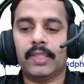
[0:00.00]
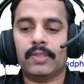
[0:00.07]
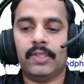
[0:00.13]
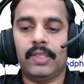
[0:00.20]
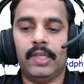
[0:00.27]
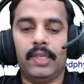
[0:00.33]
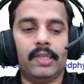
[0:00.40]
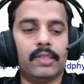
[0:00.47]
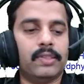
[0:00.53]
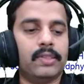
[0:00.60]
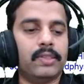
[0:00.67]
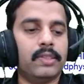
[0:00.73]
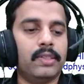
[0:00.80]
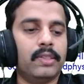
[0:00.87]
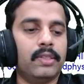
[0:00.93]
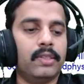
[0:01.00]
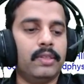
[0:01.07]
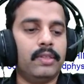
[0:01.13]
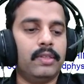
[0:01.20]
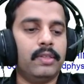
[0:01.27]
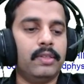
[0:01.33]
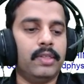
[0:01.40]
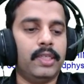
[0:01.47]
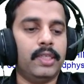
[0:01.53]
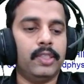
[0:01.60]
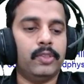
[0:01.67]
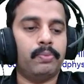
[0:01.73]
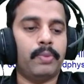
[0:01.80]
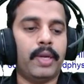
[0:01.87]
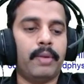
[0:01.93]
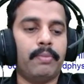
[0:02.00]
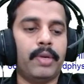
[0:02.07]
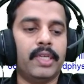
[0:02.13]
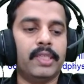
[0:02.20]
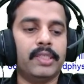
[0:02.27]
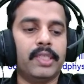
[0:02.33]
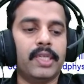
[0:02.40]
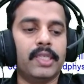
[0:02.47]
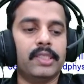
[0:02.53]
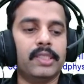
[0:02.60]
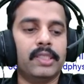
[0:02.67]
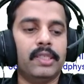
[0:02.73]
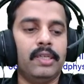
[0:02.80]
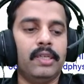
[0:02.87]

x dx. That is pi minus x